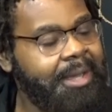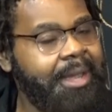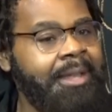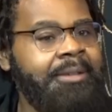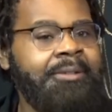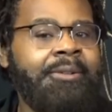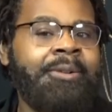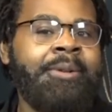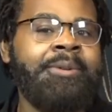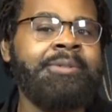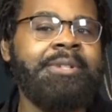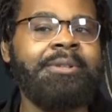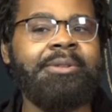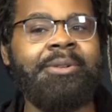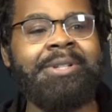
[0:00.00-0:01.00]
Mm-hmm. Any
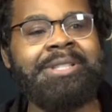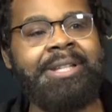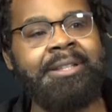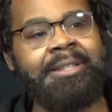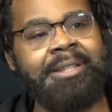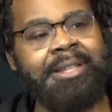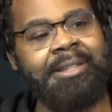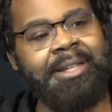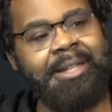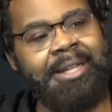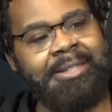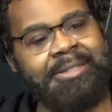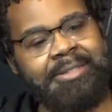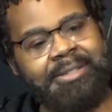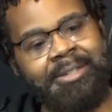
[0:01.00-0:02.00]
closing thoughts? Anything that
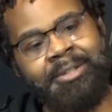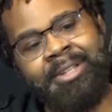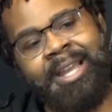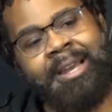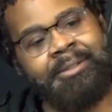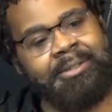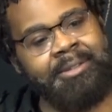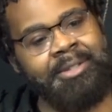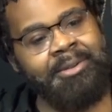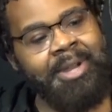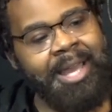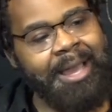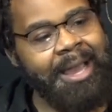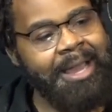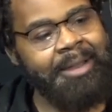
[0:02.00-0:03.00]
kind of stood out to you?
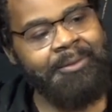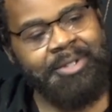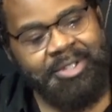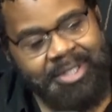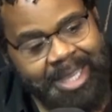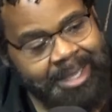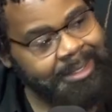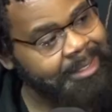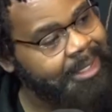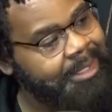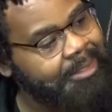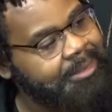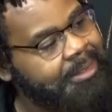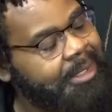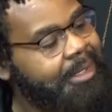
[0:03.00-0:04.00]
I have a shout
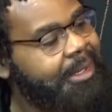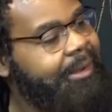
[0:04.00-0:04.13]
out.